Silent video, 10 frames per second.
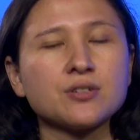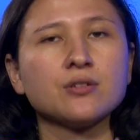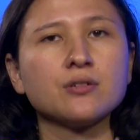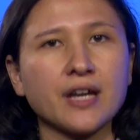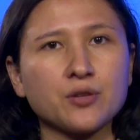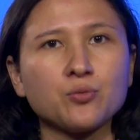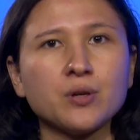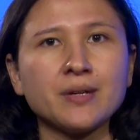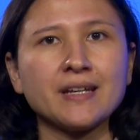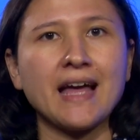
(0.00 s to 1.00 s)
to look at
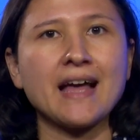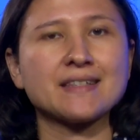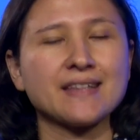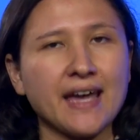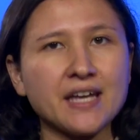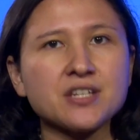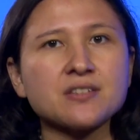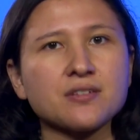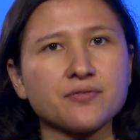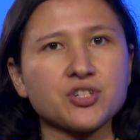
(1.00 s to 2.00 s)
women as
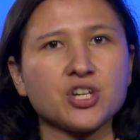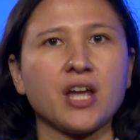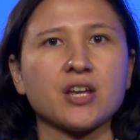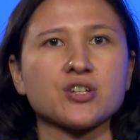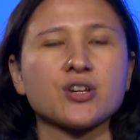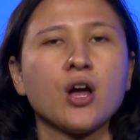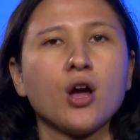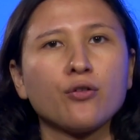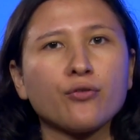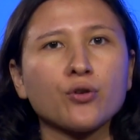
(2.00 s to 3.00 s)
agents of change
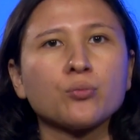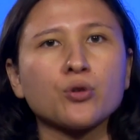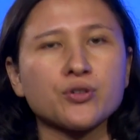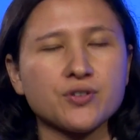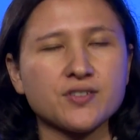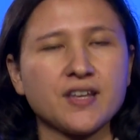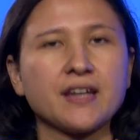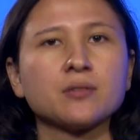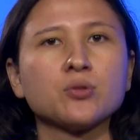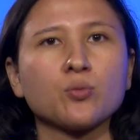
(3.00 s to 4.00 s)
for a more
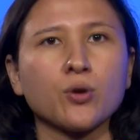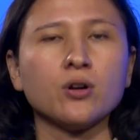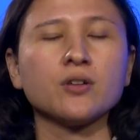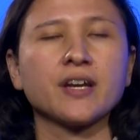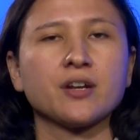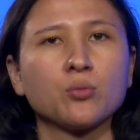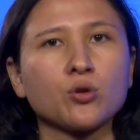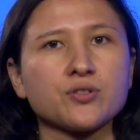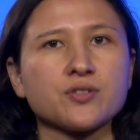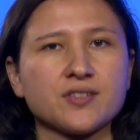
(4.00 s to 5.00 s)
sustainable world and a
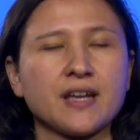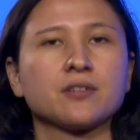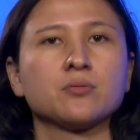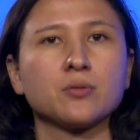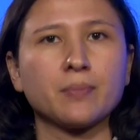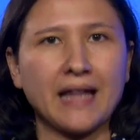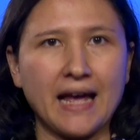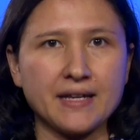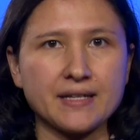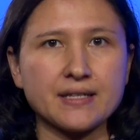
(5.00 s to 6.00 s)
more sustainable
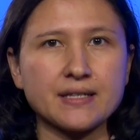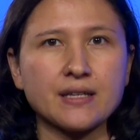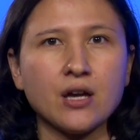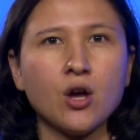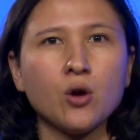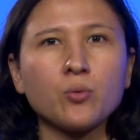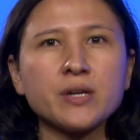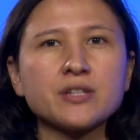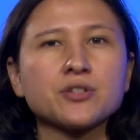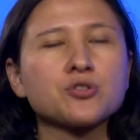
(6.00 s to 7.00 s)
planet.
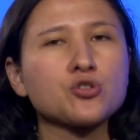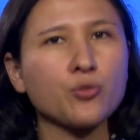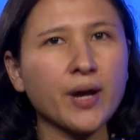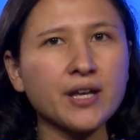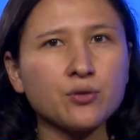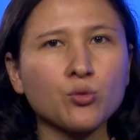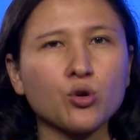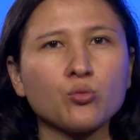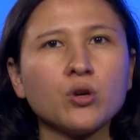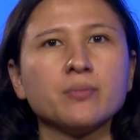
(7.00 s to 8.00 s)
We need to train
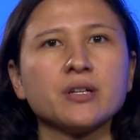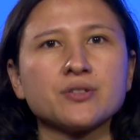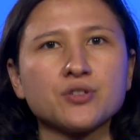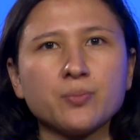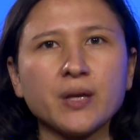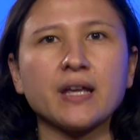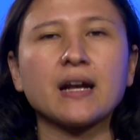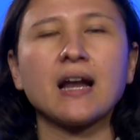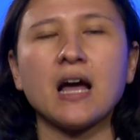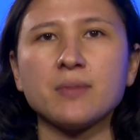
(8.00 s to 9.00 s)
more women to be
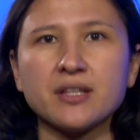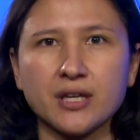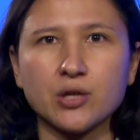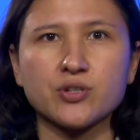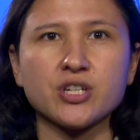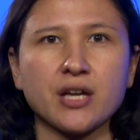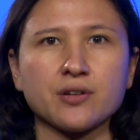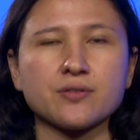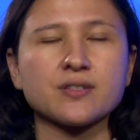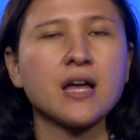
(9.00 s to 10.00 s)
climate
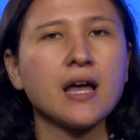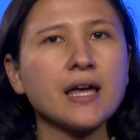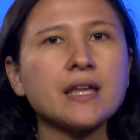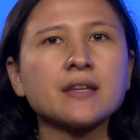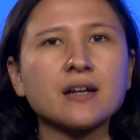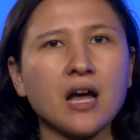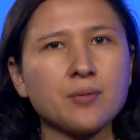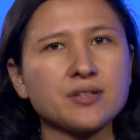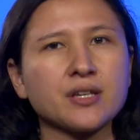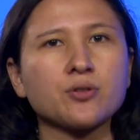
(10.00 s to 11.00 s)
negotiators in the
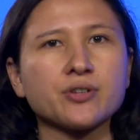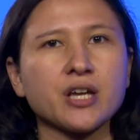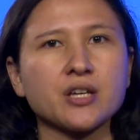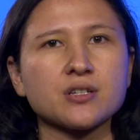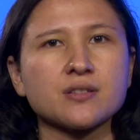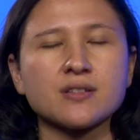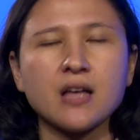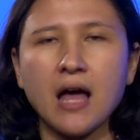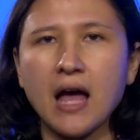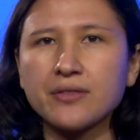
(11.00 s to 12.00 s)
climate negotiations
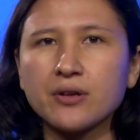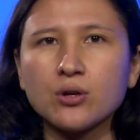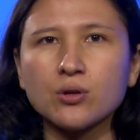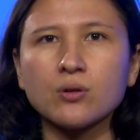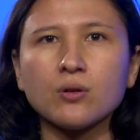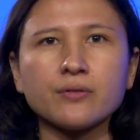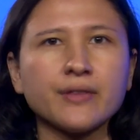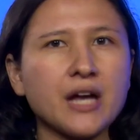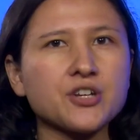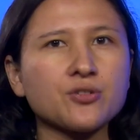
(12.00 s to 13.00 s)
at the local,
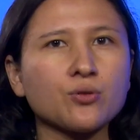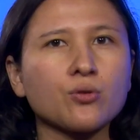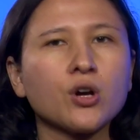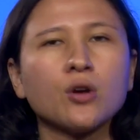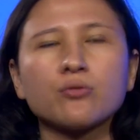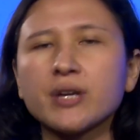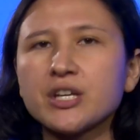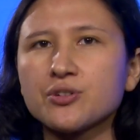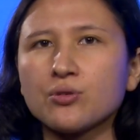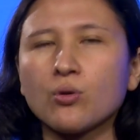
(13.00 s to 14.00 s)
national,
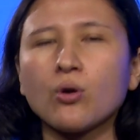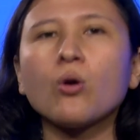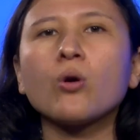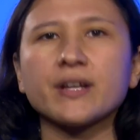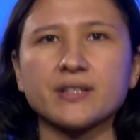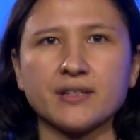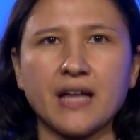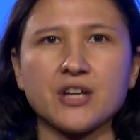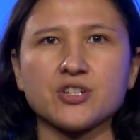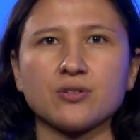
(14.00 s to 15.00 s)
regional, or
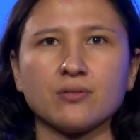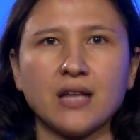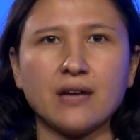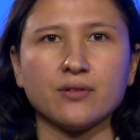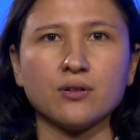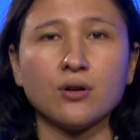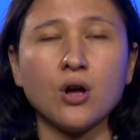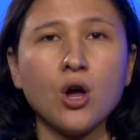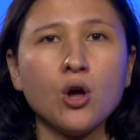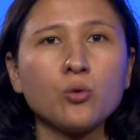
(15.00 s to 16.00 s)
international level.
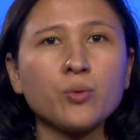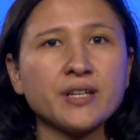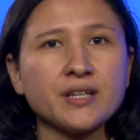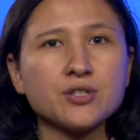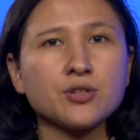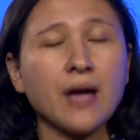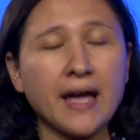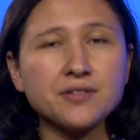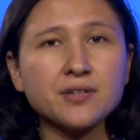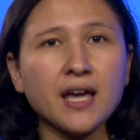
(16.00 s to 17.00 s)
We need to
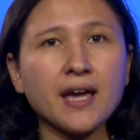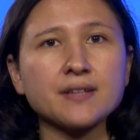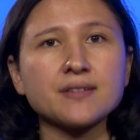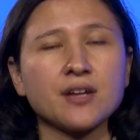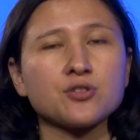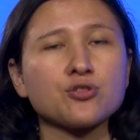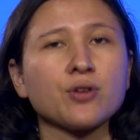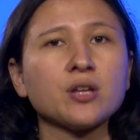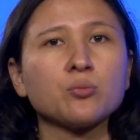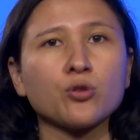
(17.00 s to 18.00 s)
educate and
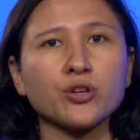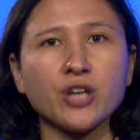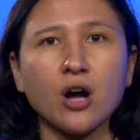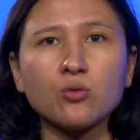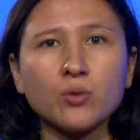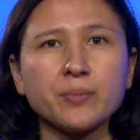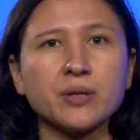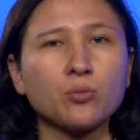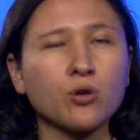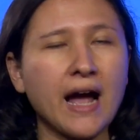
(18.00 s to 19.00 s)
train more young
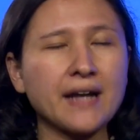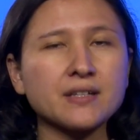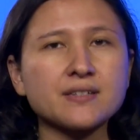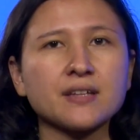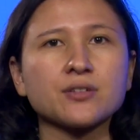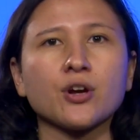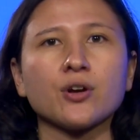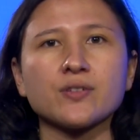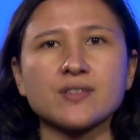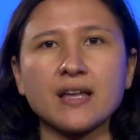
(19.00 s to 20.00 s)
women, more adolescent
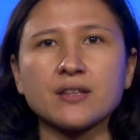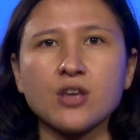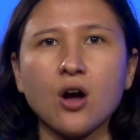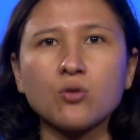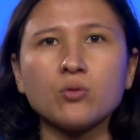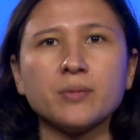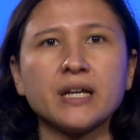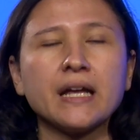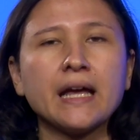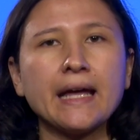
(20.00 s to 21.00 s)
girls and young
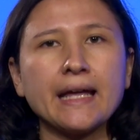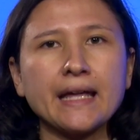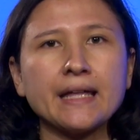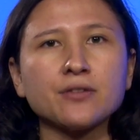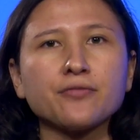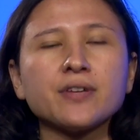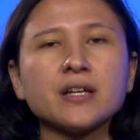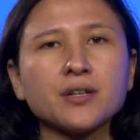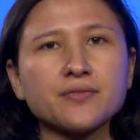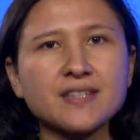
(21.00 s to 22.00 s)
women in the
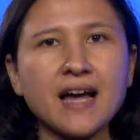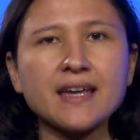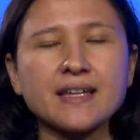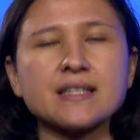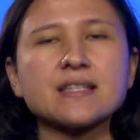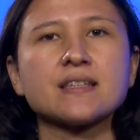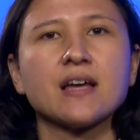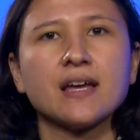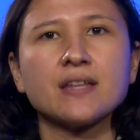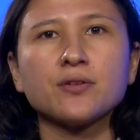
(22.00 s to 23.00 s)
field of science,
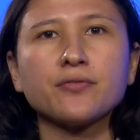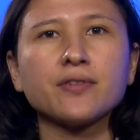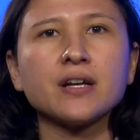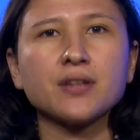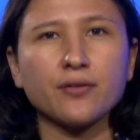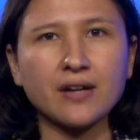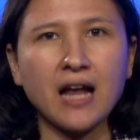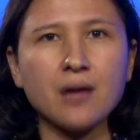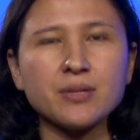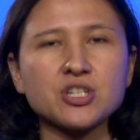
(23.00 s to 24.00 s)
in the field of
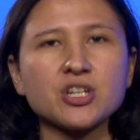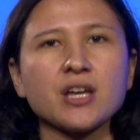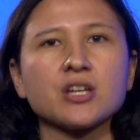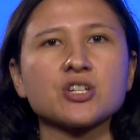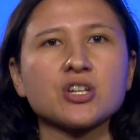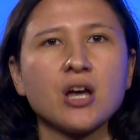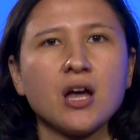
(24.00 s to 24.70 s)
climate change